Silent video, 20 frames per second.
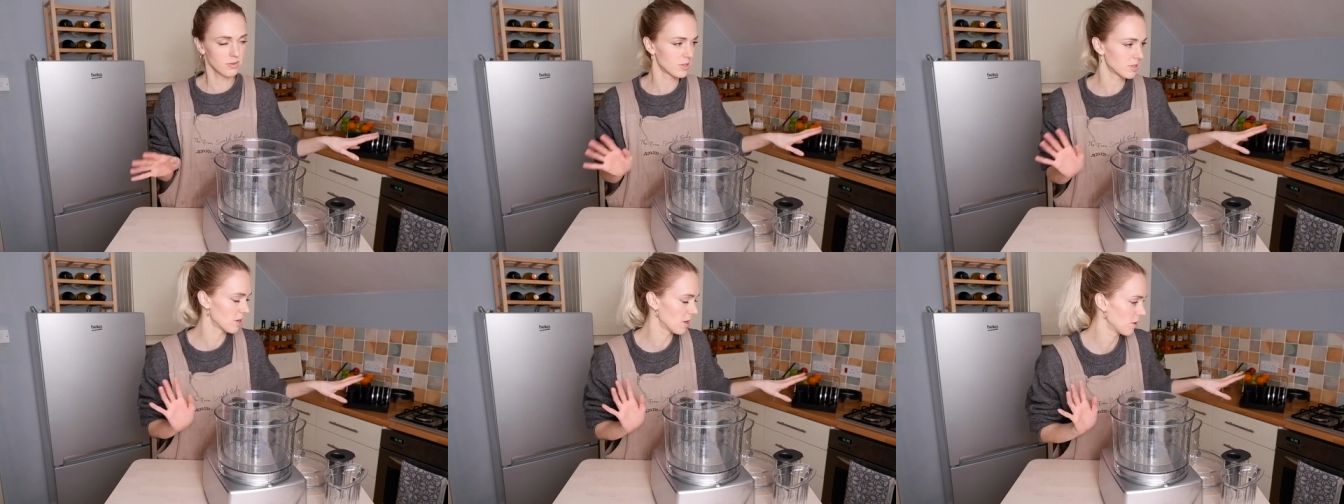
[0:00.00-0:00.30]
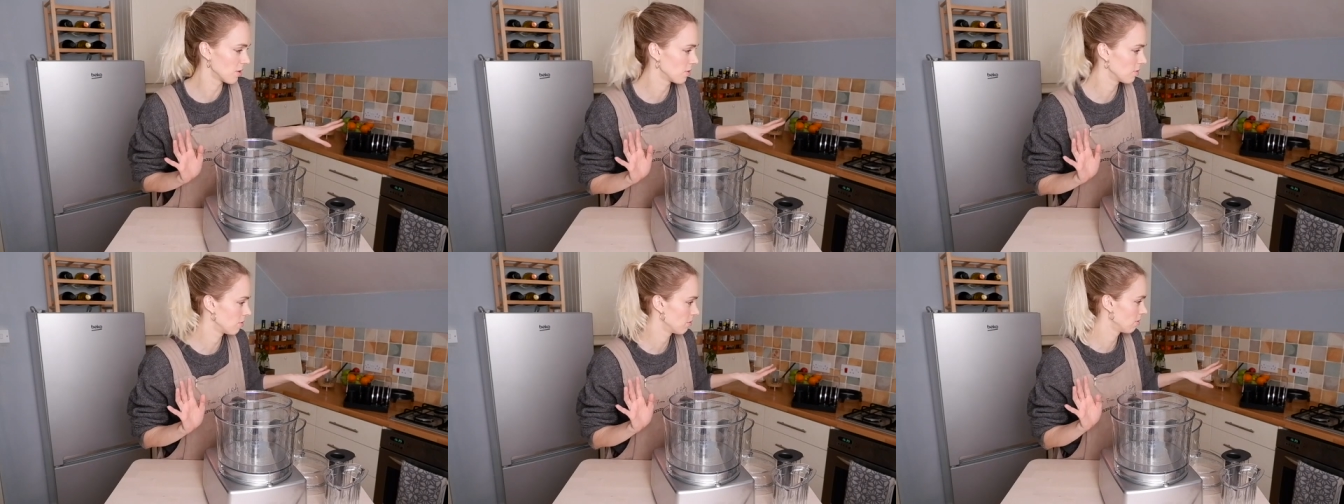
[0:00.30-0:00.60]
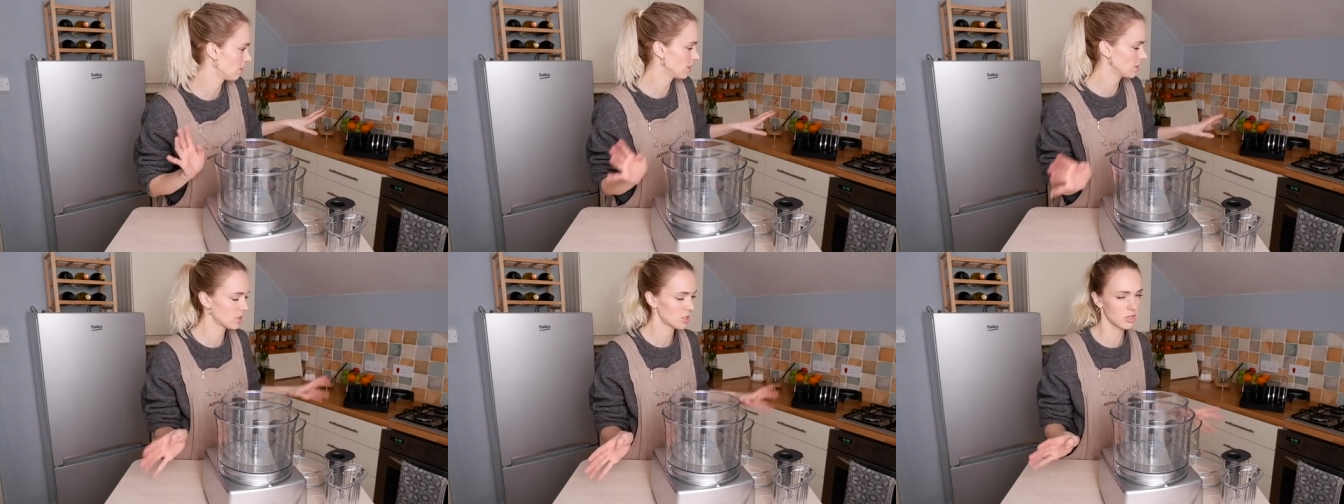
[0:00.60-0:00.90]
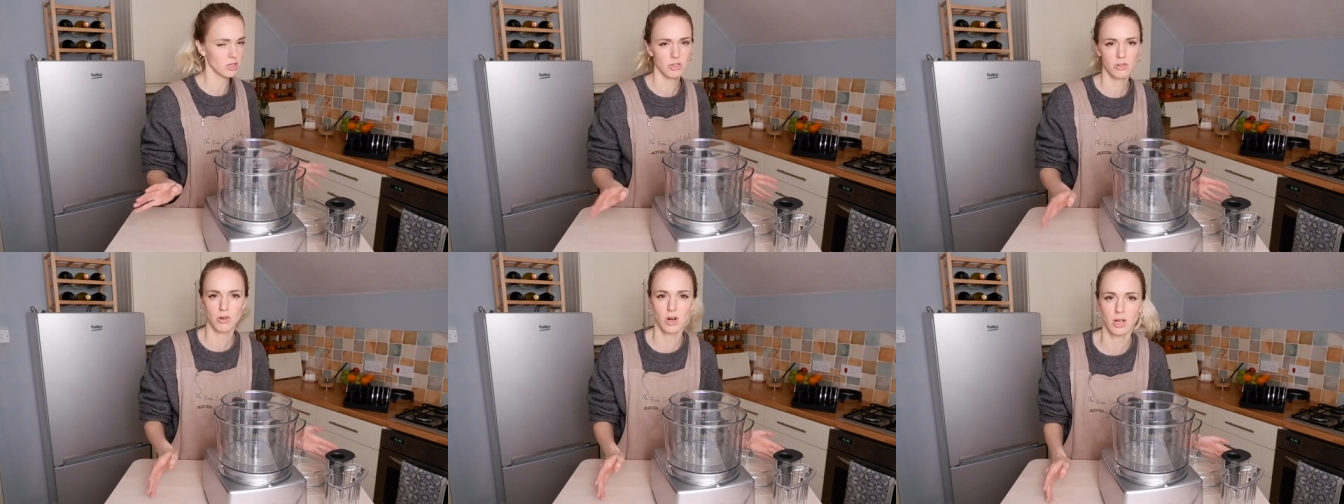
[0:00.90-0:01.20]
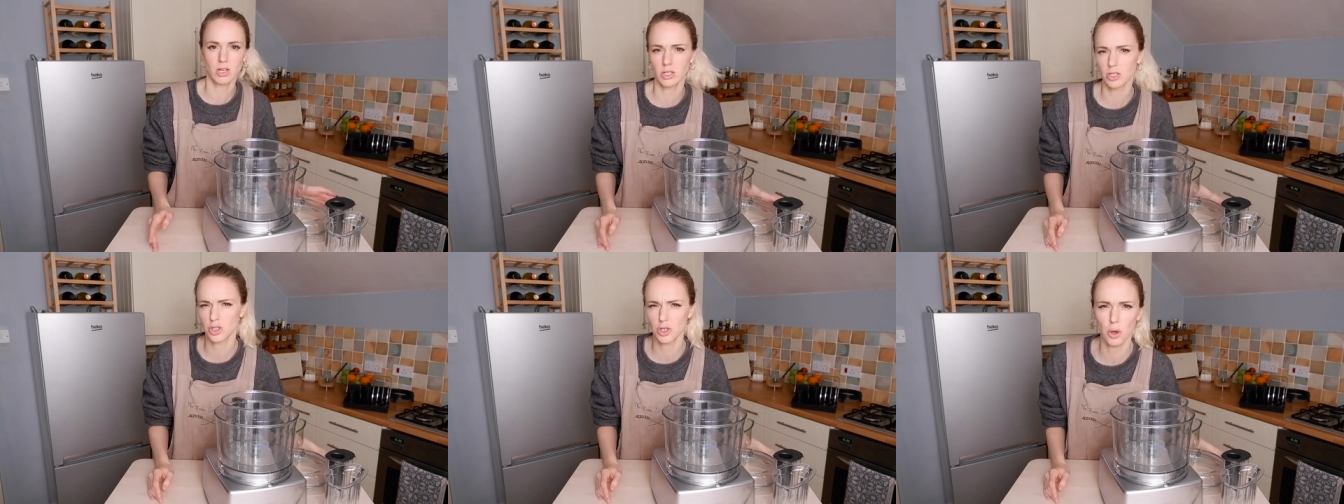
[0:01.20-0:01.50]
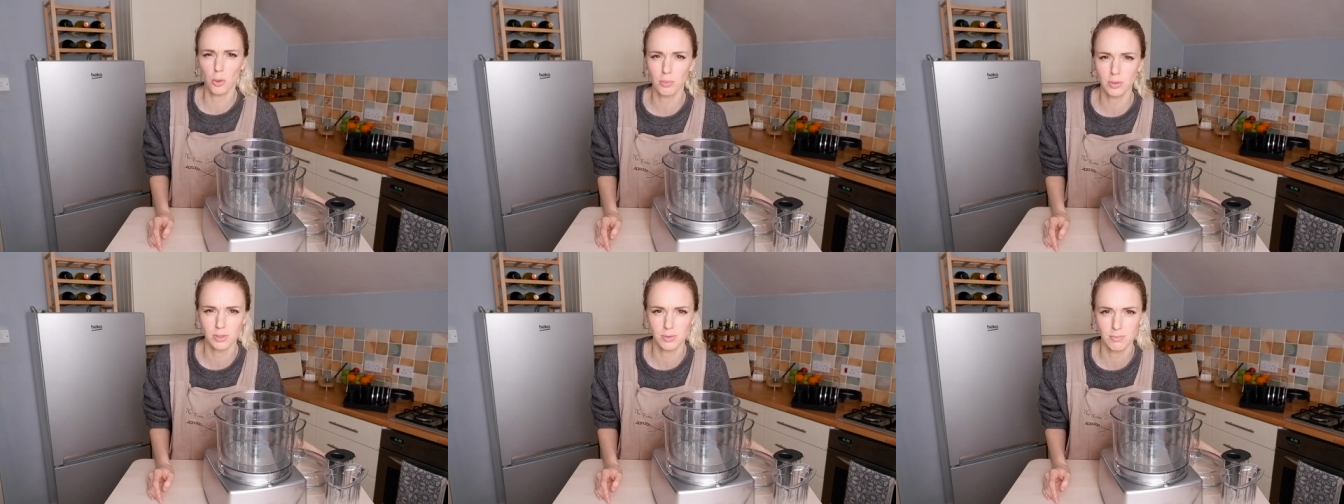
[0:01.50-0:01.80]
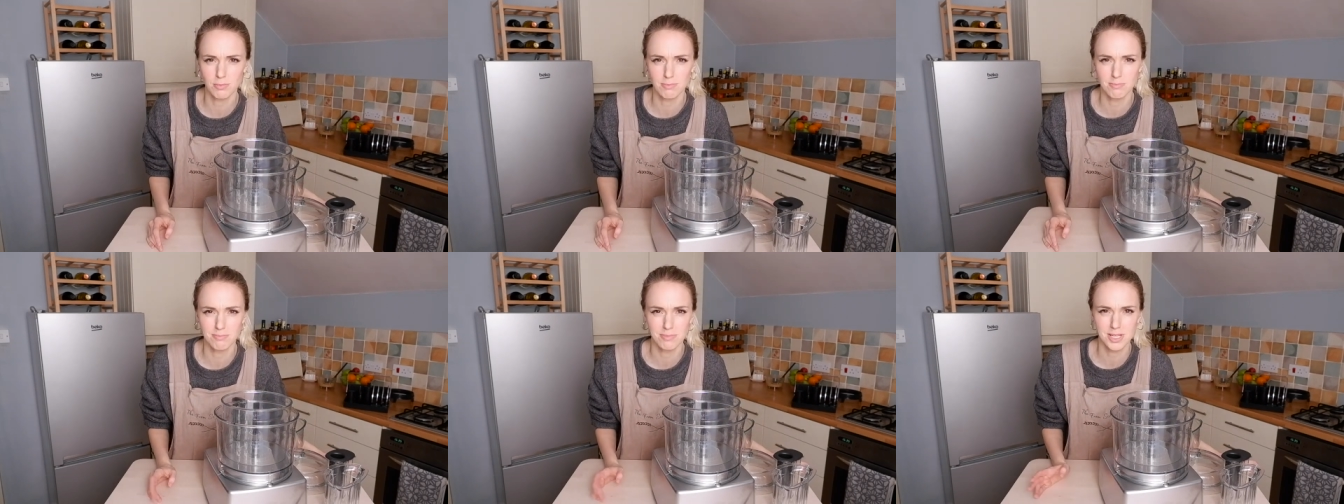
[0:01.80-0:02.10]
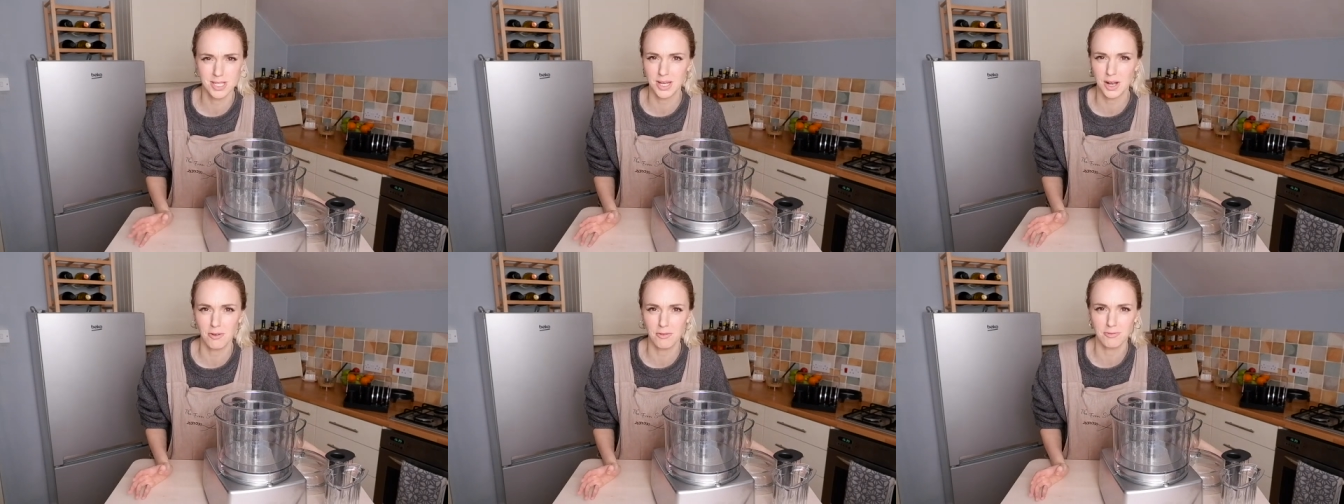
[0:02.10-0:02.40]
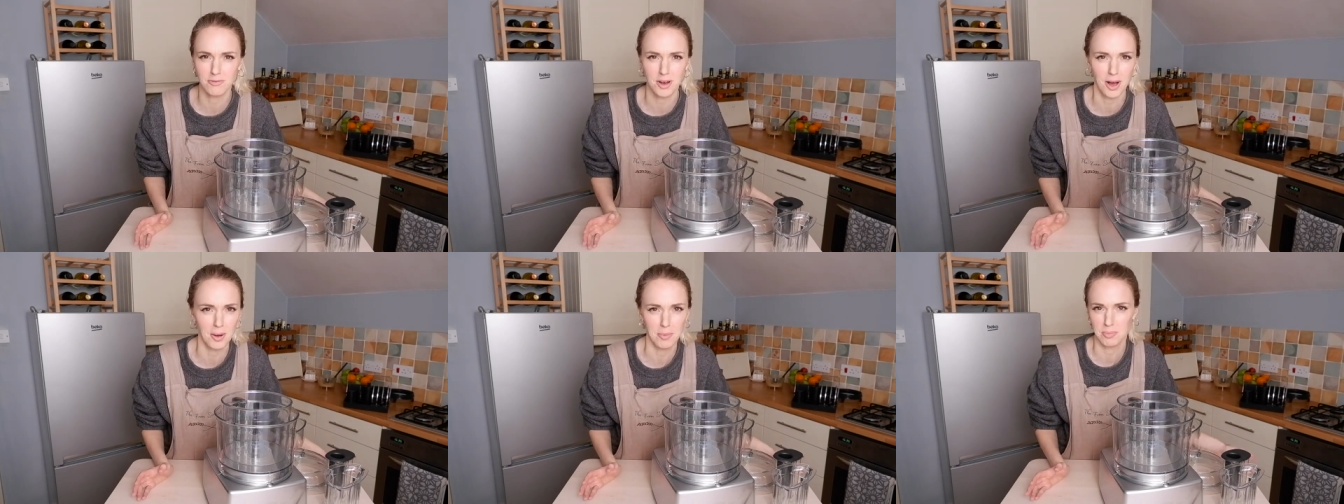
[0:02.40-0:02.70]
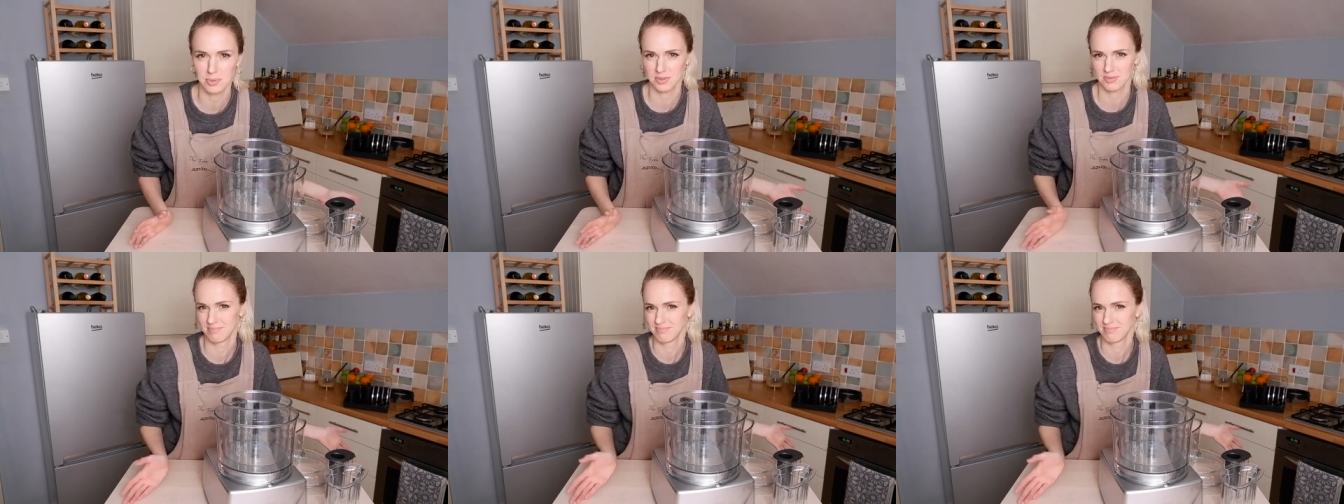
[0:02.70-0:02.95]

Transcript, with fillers: So let's just try and chop some stuff up.